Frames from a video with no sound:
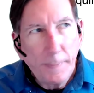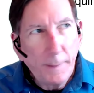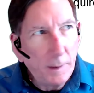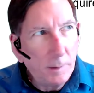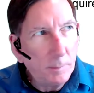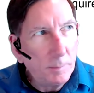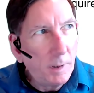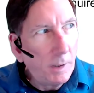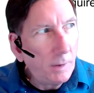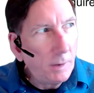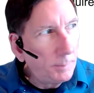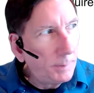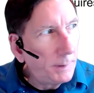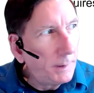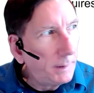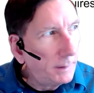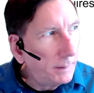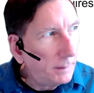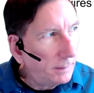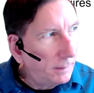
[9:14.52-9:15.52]
In my
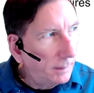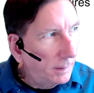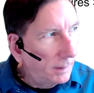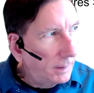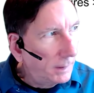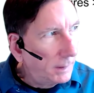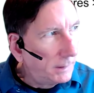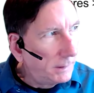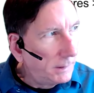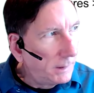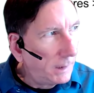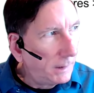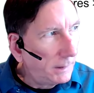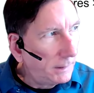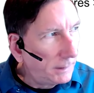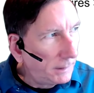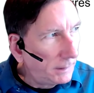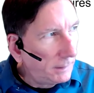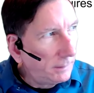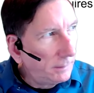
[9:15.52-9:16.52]
opinion,
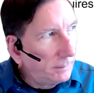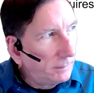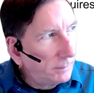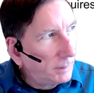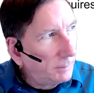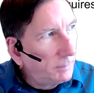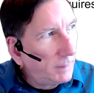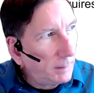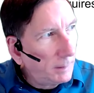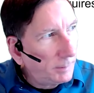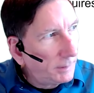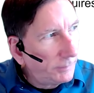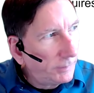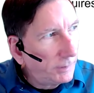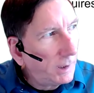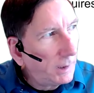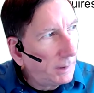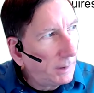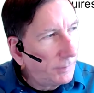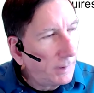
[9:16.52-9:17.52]
90, maybe
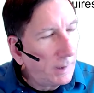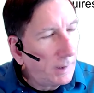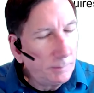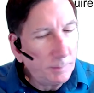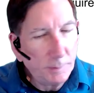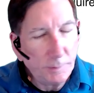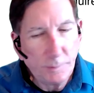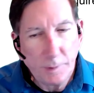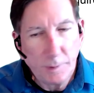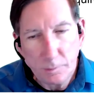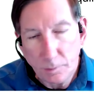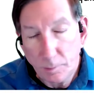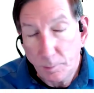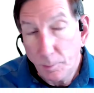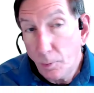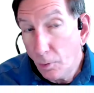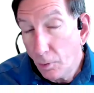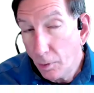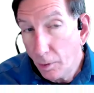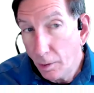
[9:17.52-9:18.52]
even 95% or
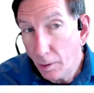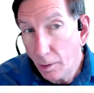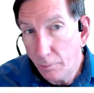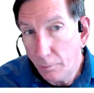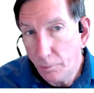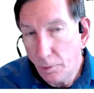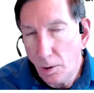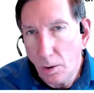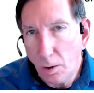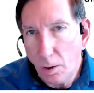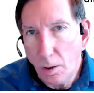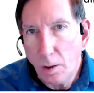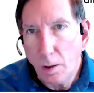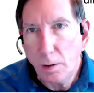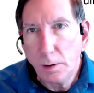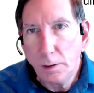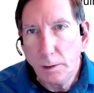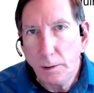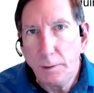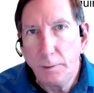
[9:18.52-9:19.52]
more of
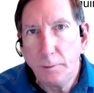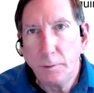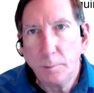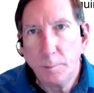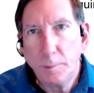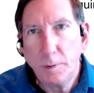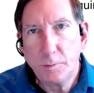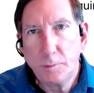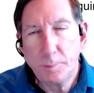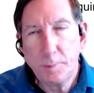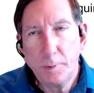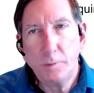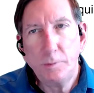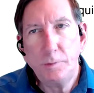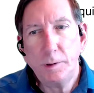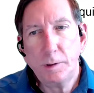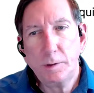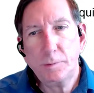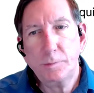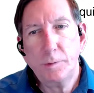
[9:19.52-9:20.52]
all EDRMS
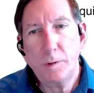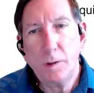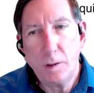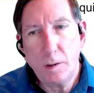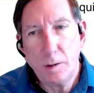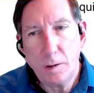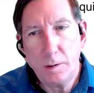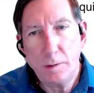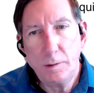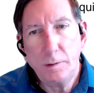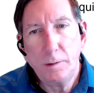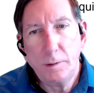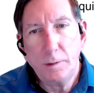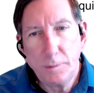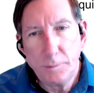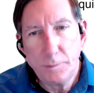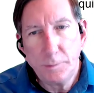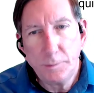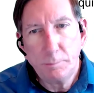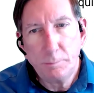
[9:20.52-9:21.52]
projects on
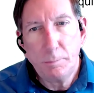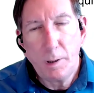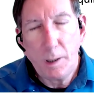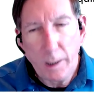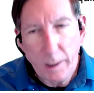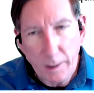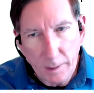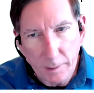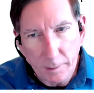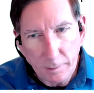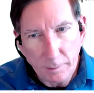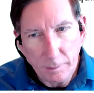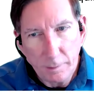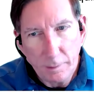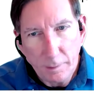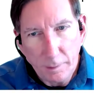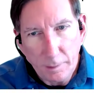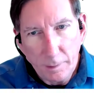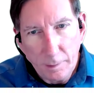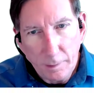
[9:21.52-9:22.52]
this planet
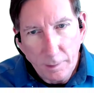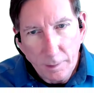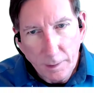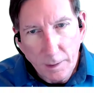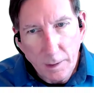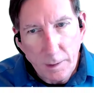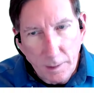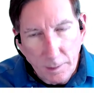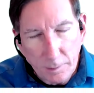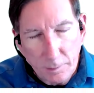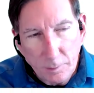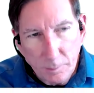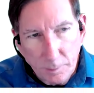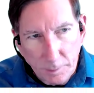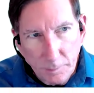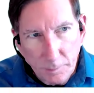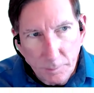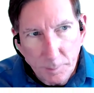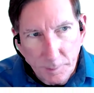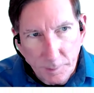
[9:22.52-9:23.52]
cannot do a
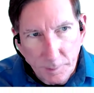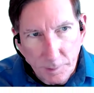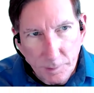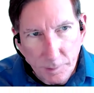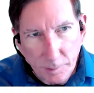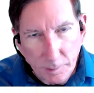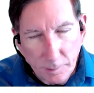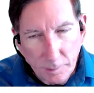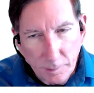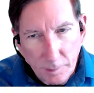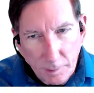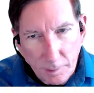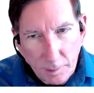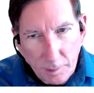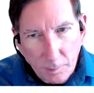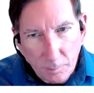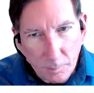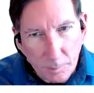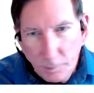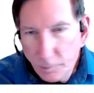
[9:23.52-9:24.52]
disposition,
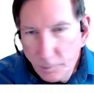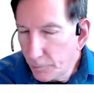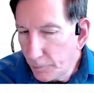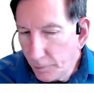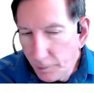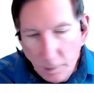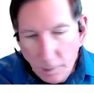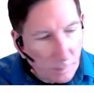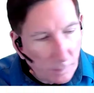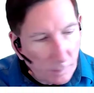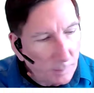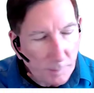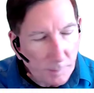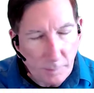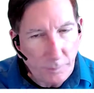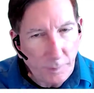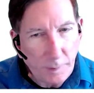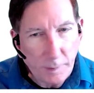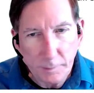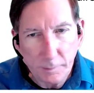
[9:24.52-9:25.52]
which is the
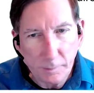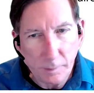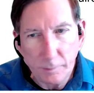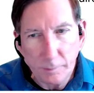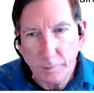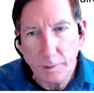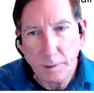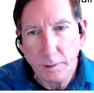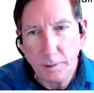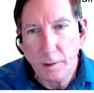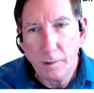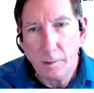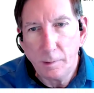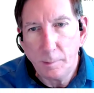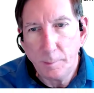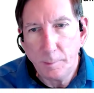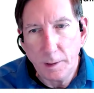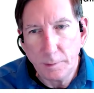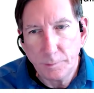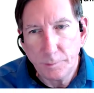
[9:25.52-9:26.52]
ultimate failure of an
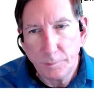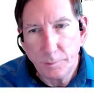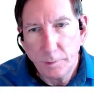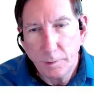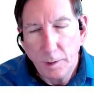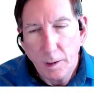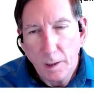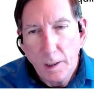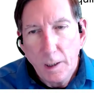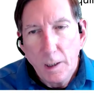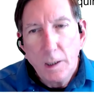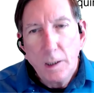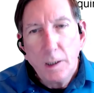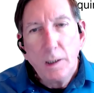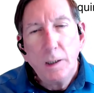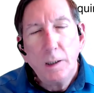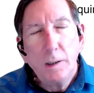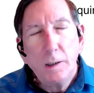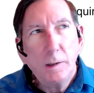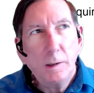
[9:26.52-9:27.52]
EDRMS.
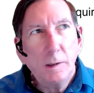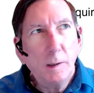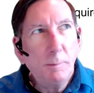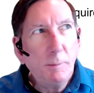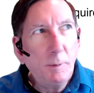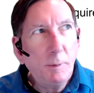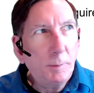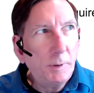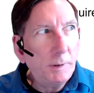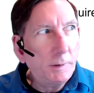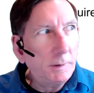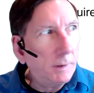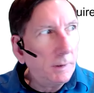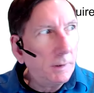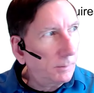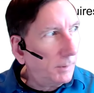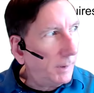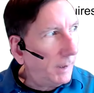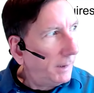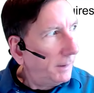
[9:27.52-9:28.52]
Let me put it the
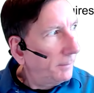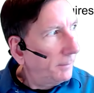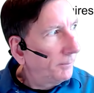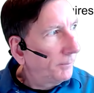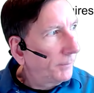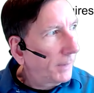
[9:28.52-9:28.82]
other way.